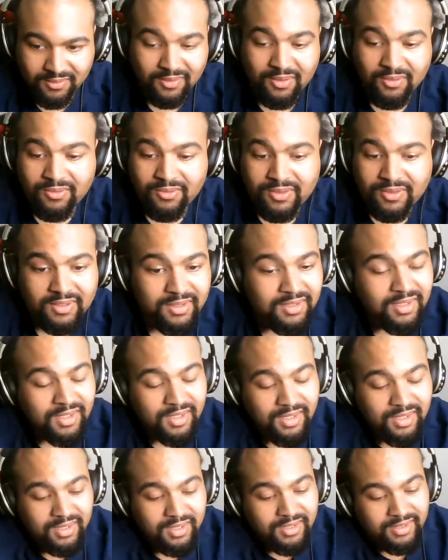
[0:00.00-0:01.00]

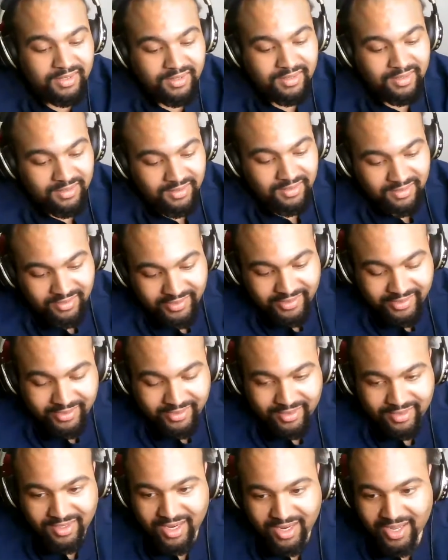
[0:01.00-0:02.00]
Okay. Yeah.
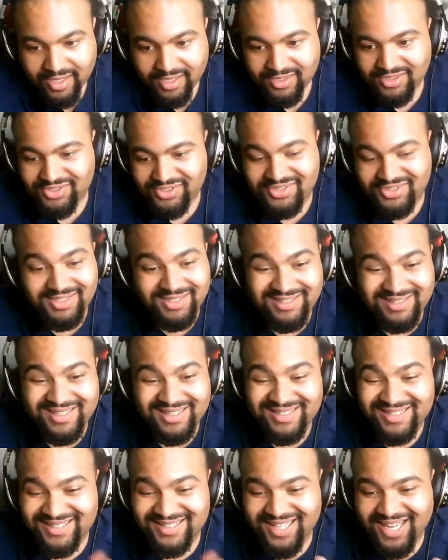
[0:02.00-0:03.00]
And as the
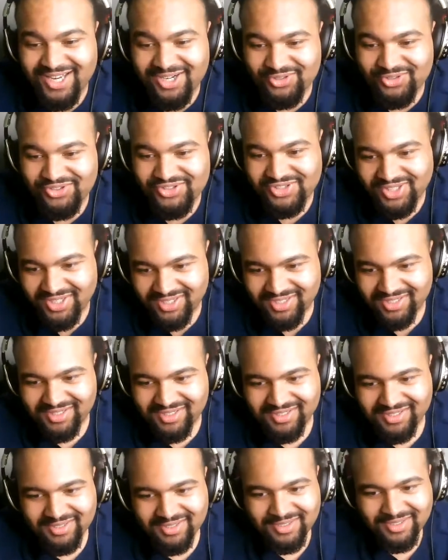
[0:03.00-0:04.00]
lighter
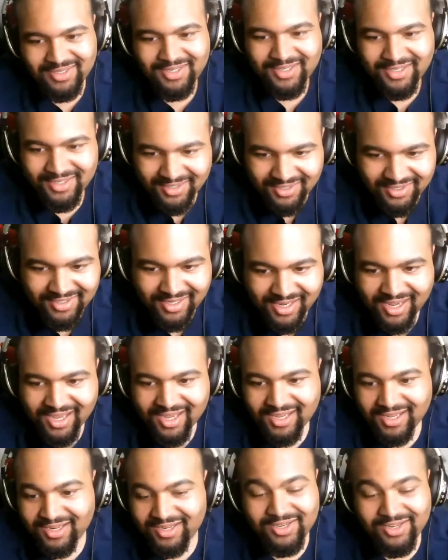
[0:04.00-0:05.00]
skinned
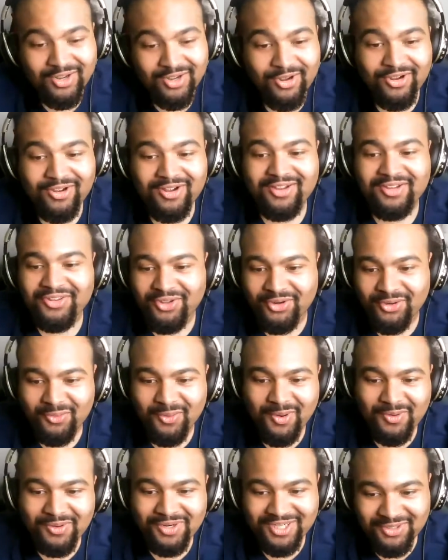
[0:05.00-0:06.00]
guy, the
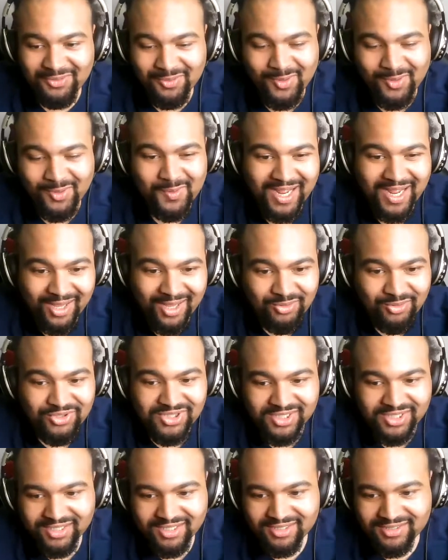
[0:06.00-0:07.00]
quote unquote
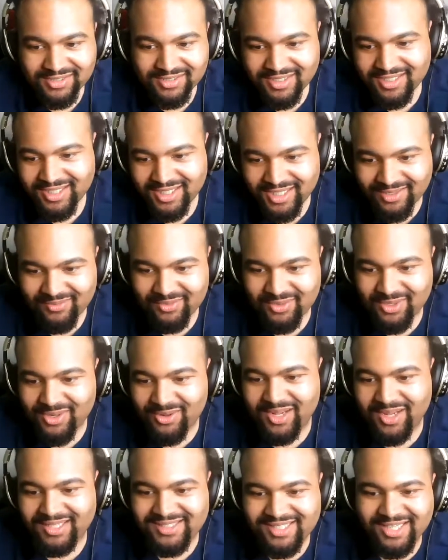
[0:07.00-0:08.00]
house nigga, even
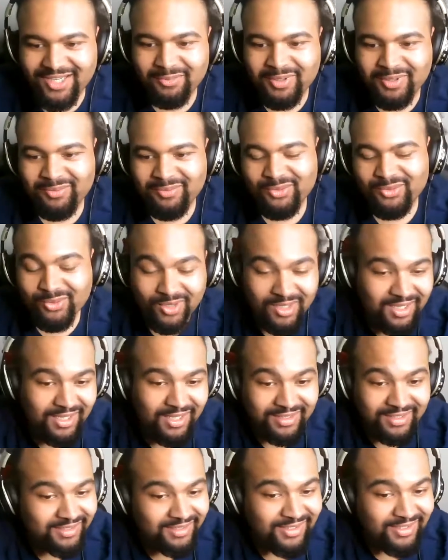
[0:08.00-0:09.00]
though I tell people
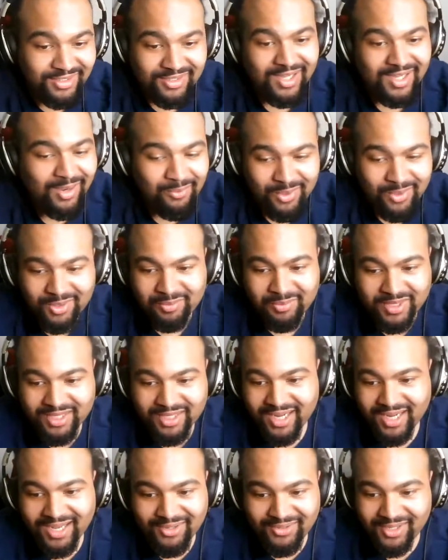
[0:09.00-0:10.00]
literally I wouldn't be
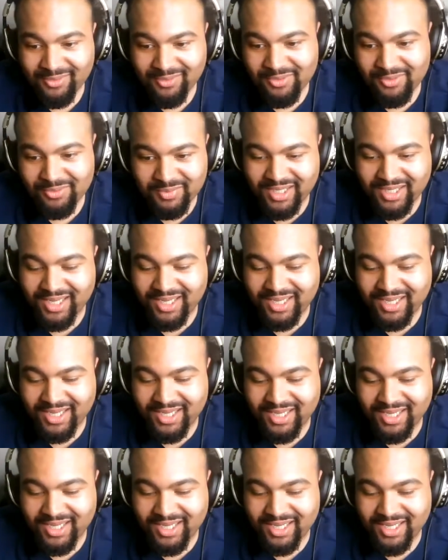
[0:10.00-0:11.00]
at a house, I wouldn't be a house
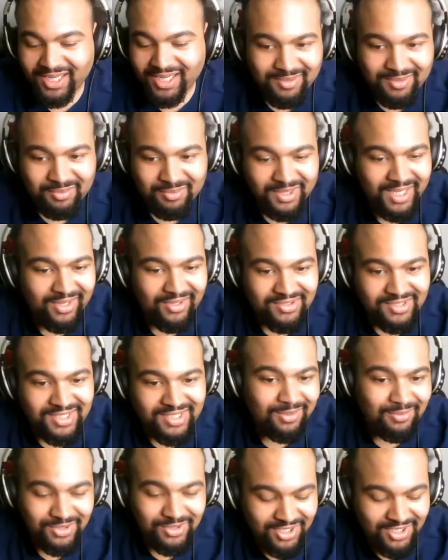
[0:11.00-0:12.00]
nigga. I'd be
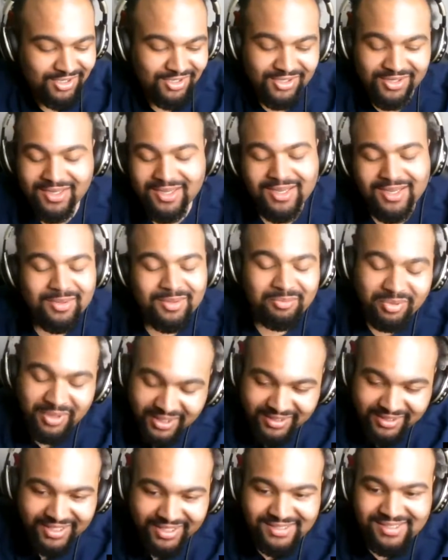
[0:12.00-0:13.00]
outside with y'all.
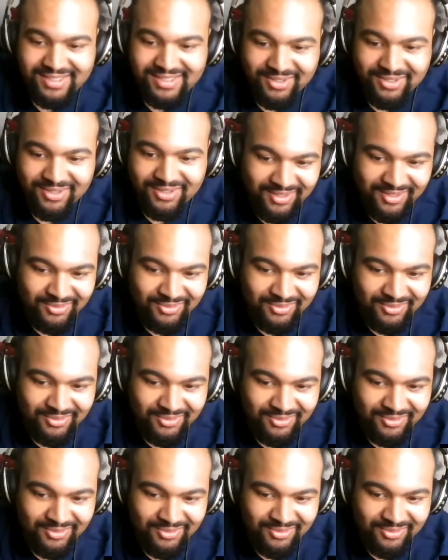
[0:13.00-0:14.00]
But that's neither here nor
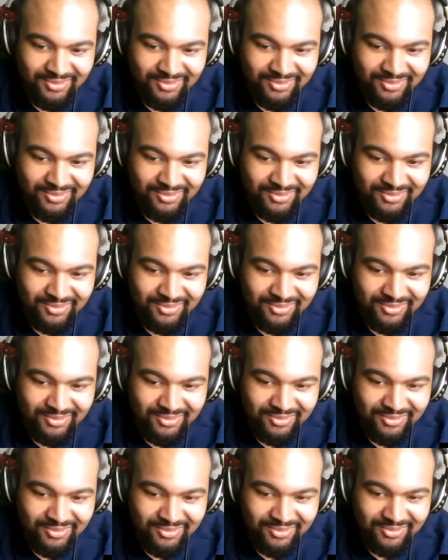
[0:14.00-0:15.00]
there, or I'll be a
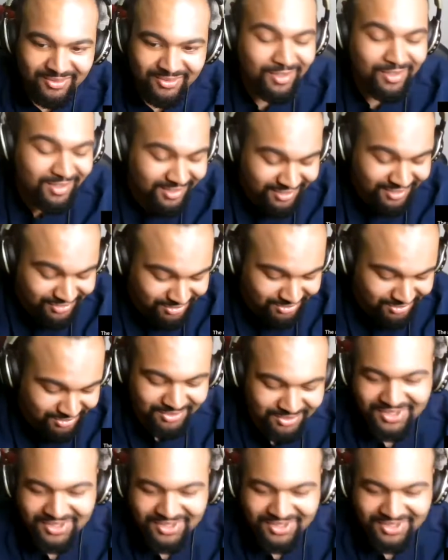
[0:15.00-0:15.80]
bodyguard. One of the two.